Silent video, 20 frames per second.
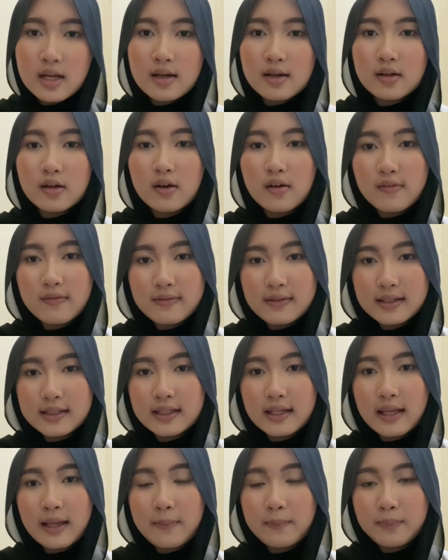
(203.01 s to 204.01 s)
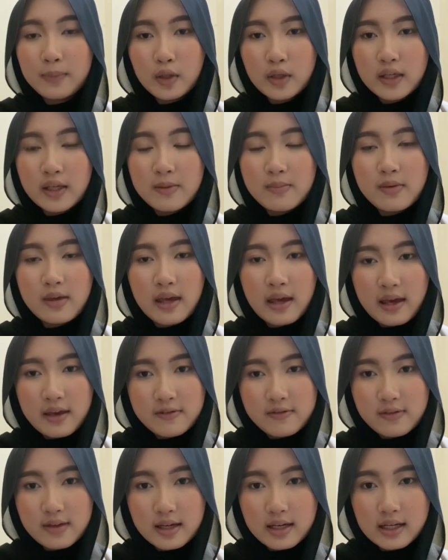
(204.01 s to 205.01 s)
govern employee
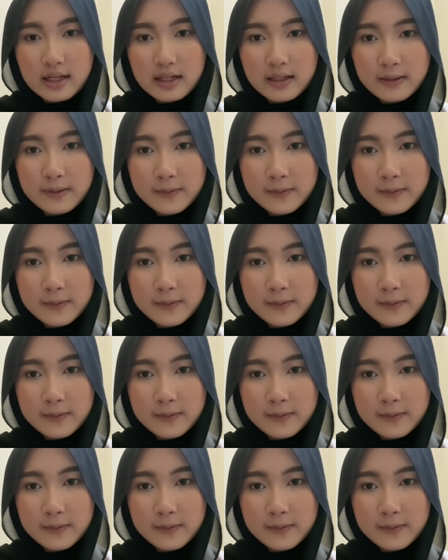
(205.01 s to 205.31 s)
behavior.